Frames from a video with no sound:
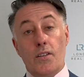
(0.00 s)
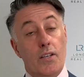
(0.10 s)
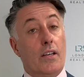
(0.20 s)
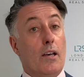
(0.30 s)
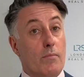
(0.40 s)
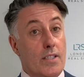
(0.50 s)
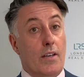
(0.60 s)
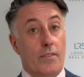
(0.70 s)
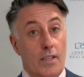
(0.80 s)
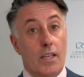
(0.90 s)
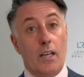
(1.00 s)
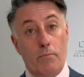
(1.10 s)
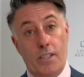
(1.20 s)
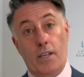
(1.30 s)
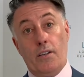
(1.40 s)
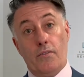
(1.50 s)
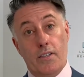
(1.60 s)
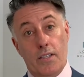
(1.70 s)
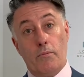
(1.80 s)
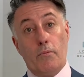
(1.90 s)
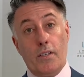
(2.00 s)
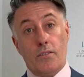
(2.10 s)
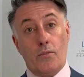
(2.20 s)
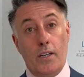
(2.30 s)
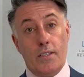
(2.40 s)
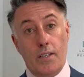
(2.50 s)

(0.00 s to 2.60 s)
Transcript: So it can be something that can be done over the summer months quite